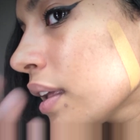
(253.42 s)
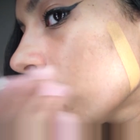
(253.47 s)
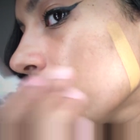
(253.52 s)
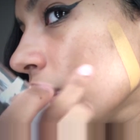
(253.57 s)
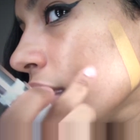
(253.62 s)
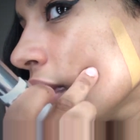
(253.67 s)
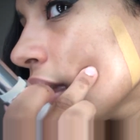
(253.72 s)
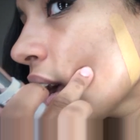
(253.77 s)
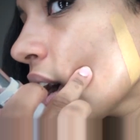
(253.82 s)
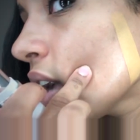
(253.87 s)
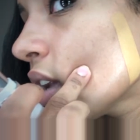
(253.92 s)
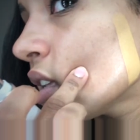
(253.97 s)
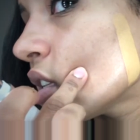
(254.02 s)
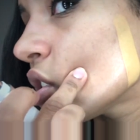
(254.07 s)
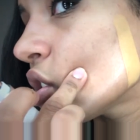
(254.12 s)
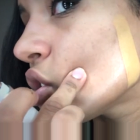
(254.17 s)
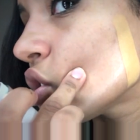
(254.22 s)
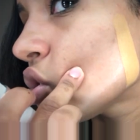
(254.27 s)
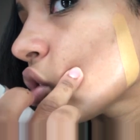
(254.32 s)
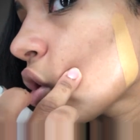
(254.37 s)
Yeah, it's
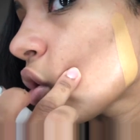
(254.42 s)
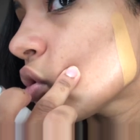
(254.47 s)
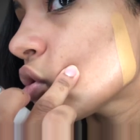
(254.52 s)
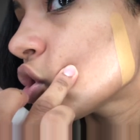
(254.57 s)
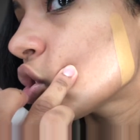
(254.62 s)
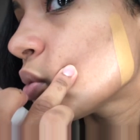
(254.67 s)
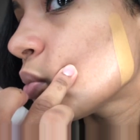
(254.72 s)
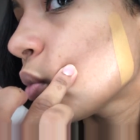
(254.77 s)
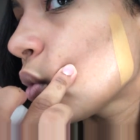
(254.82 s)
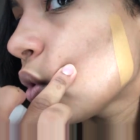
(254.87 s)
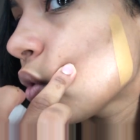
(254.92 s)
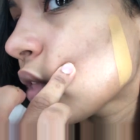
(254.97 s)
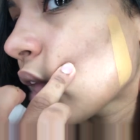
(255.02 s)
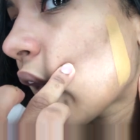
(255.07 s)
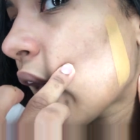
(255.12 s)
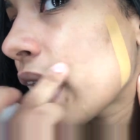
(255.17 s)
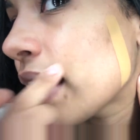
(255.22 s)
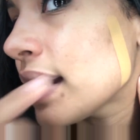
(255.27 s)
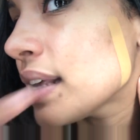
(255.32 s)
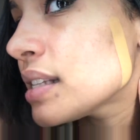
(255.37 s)
so smooth
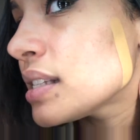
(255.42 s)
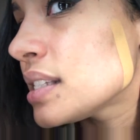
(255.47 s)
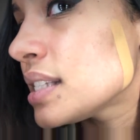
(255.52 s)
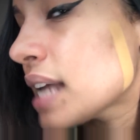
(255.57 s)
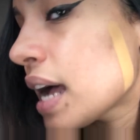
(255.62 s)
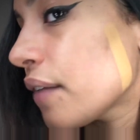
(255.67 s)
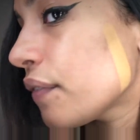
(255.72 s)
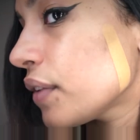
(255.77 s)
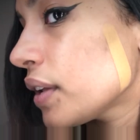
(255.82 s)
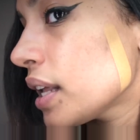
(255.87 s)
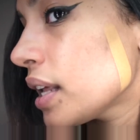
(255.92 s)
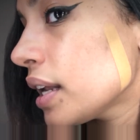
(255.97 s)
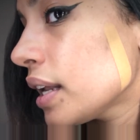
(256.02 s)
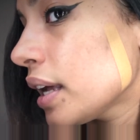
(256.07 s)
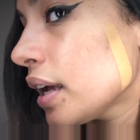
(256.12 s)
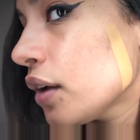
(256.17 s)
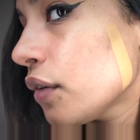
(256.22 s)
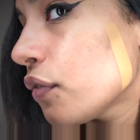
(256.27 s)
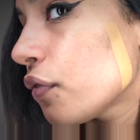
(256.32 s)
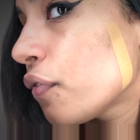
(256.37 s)
and it's
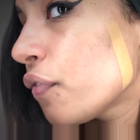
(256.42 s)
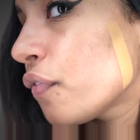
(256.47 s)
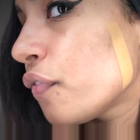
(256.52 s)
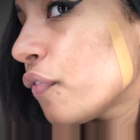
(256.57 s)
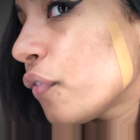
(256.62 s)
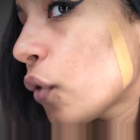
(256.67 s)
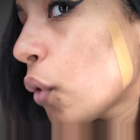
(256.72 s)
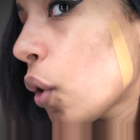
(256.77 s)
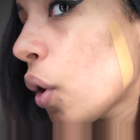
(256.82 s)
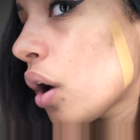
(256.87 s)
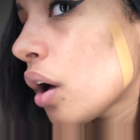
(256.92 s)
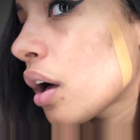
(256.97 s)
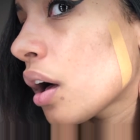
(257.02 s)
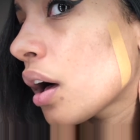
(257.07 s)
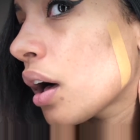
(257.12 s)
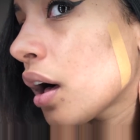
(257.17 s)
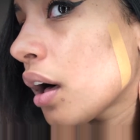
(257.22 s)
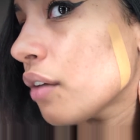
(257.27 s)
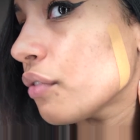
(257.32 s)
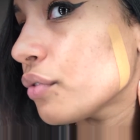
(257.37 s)
definitely full
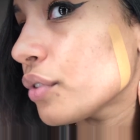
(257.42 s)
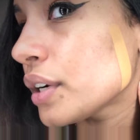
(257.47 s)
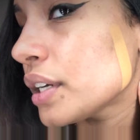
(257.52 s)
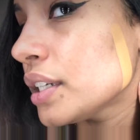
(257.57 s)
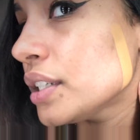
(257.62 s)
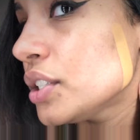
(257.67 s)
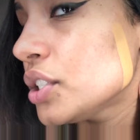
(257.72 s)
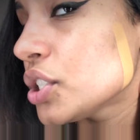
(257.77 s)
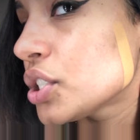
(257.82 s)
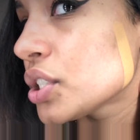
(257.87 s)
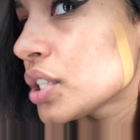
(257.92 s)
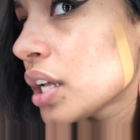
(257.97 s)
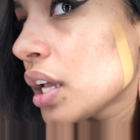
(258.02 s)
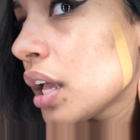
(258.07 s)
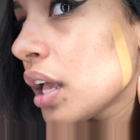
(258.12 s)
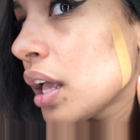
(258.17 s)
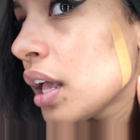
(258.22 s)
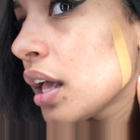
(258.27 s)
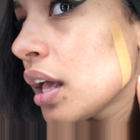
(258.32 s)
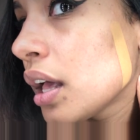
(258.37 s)
coverage.
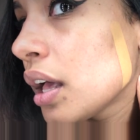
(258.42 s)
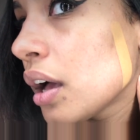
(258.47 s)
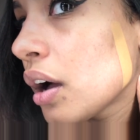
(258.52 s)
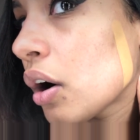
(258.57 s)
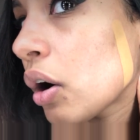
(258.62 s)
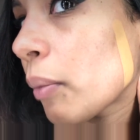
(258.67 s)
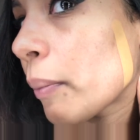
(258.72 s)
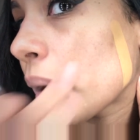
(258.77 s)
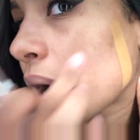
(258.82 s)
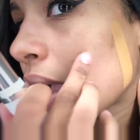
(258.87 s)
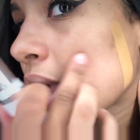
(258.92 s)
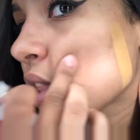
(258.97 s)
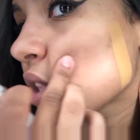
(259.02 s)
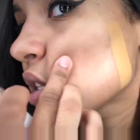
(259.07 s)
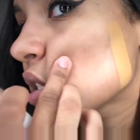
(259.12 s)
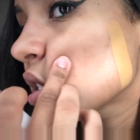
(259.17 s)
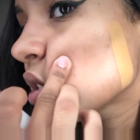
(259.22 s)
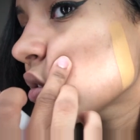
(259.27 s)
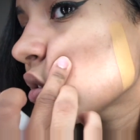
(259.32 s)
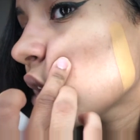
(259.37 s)
Oh my god,
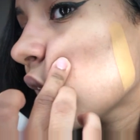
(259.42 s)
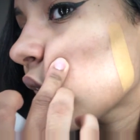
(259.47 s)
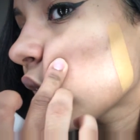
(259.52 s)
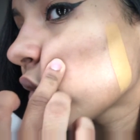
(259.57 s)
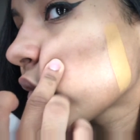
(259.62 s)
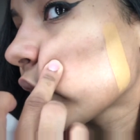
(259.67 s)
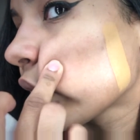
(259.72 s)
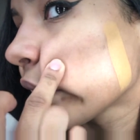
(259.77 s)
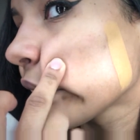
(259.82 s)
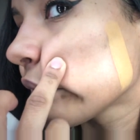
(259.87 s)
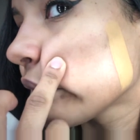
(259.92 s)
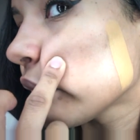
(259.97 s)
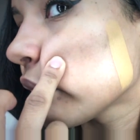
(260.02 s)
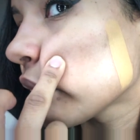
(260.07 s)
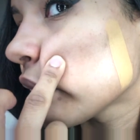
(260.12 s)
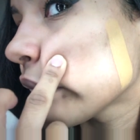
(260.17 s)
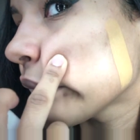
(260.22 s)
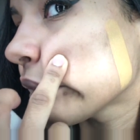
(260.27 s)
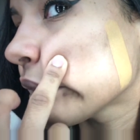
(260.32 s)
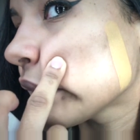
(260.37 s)
this is like really full
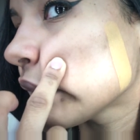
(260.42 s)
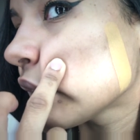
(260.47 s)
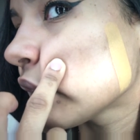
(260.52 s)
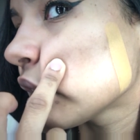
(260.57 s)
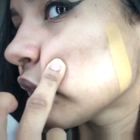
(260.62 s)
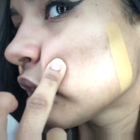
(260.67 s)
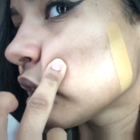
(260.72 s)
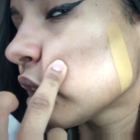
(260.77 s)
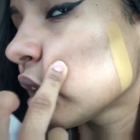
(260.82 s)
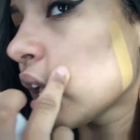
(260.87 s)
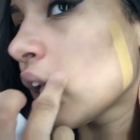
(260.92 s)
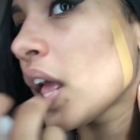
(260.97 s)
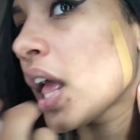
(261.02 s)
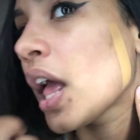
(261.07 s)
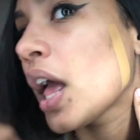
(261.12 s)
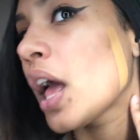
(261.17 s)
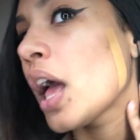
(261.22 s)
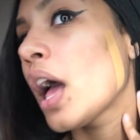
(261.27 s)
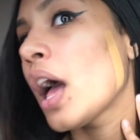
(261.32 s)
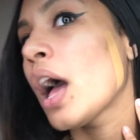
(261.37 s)
coverage.
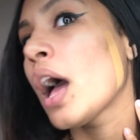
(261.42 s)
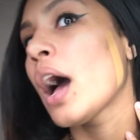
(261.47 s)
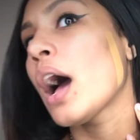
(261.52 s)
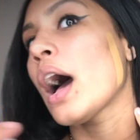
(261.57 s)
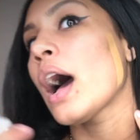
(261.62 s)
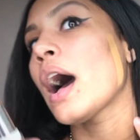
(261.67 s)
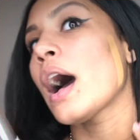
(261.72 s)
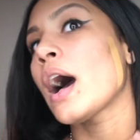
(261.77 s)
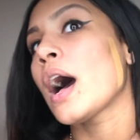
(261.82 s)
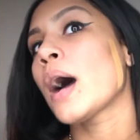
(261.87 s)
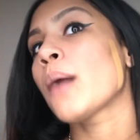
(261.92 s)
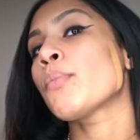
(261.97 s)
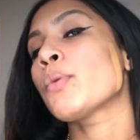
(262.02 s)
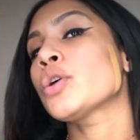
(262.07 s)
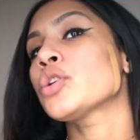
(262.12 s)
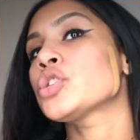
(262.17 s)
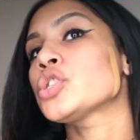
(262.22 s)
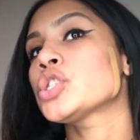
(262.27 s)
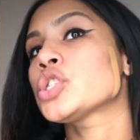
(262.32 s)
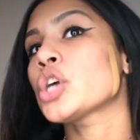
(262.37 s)

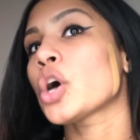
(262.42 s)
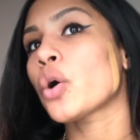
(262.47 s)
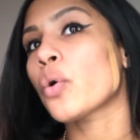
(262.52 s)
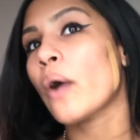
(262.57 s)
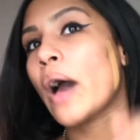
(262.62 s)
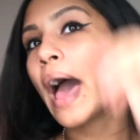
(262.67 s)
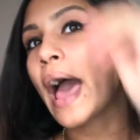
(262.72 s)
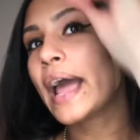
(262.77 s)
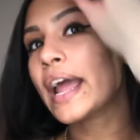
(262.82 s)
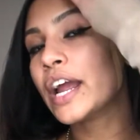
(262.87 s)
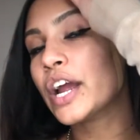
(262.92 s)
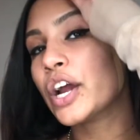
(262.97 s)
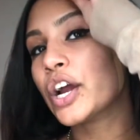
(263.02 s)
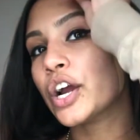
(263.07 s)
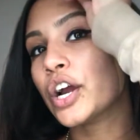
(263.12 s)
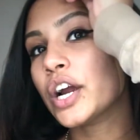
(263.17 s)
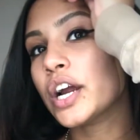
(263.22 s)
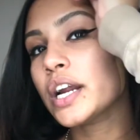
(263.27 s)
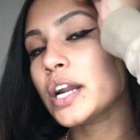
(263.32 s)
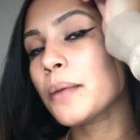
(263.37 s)
So I
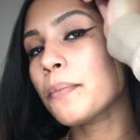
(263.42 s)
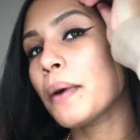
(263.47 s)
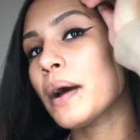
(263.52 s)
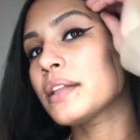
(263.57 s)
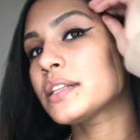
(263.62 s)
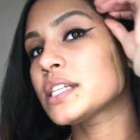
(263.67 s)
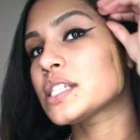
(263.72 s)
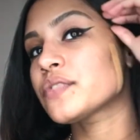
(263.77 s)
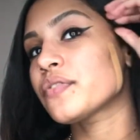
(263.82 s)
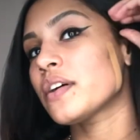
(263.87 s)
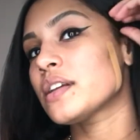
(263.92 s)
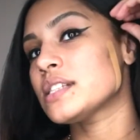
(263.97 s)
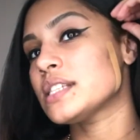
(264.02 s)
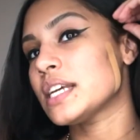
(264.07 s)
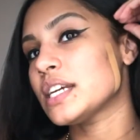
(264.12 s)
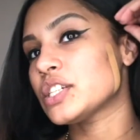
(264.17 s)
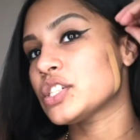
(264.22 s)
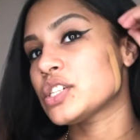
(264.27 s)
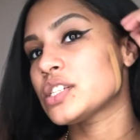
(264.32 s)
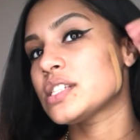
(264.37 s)
heard about this
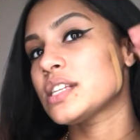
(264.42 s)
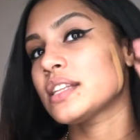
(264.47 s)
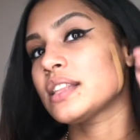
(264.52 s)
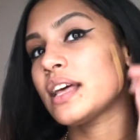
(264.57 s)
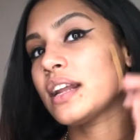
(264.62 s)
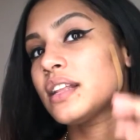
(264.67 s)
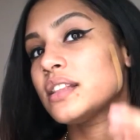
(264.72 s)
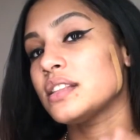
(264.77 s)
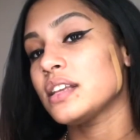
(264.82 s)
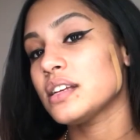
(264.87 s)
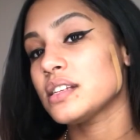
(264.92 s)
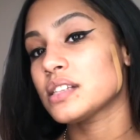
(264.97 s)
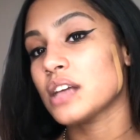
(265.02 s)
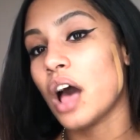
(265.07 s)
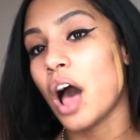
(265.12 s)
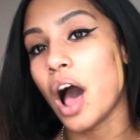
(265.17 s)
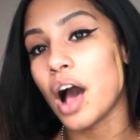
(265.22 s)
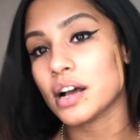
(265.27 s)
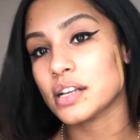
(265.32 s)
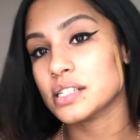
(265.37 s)
foundation said that it does
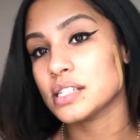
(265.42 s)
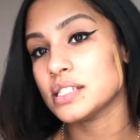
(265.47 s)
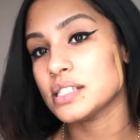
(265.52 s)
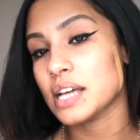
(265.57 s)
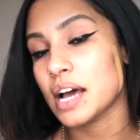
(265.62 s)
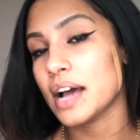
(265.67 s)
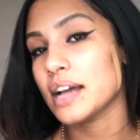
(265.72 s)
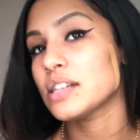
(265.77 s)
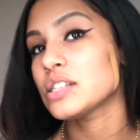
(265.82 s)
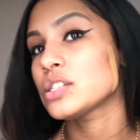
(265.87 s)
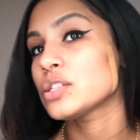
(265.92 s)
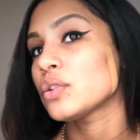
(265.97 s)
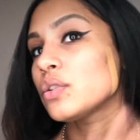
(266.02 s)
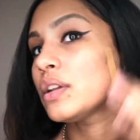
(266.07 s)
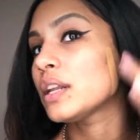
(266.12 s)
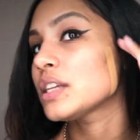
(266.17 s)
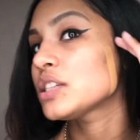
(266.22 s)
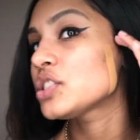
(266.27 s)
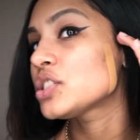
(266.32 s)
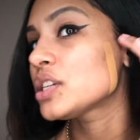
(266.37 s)
oxidize, so
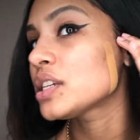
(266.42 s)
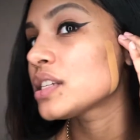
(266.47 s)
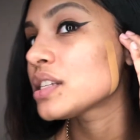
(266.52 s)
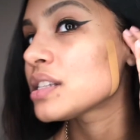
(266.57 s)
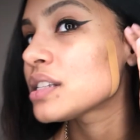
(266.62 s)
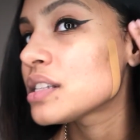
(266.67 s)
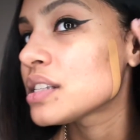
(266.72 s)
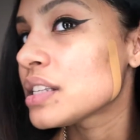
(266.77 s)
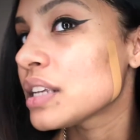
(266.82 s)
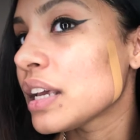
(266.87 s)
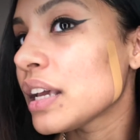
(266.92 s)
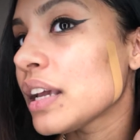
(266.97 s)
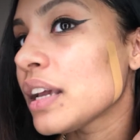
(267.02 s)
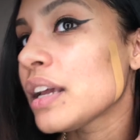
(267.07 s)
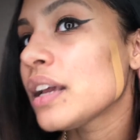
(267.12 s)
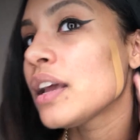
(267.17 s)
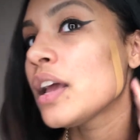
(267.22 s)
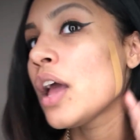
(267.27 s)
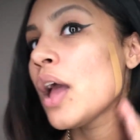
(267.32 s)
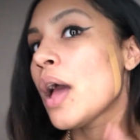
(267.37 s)
let's just
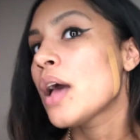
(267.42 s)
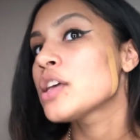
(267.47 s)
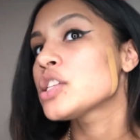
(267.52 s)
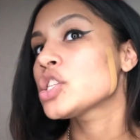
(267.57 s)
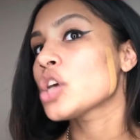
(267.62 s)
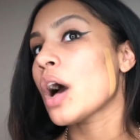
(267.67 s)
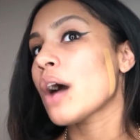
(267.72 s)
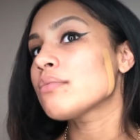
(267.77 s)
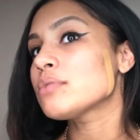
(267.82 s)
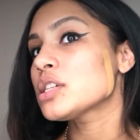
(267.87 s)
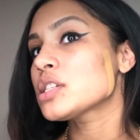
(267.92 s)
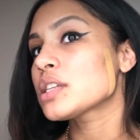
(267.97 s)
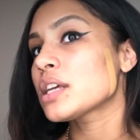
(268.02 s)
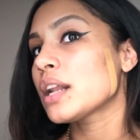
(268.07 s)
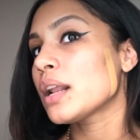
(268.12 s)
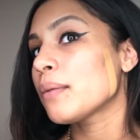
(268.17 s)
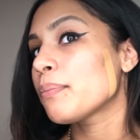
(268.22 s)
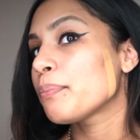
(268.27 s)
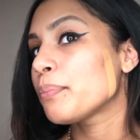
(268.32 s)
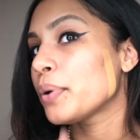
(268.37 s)
see. So I'm just
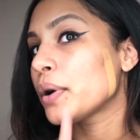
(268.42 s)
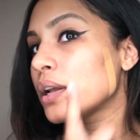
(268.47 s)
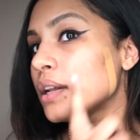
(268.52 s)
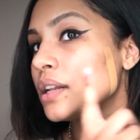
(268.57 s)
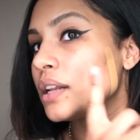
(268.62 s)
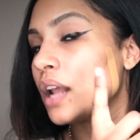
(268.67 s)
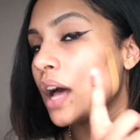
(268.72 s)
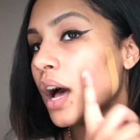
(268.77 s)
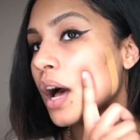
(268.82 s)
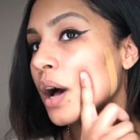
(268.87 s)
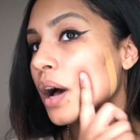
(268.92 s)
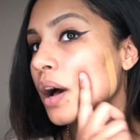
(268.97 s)
gonna put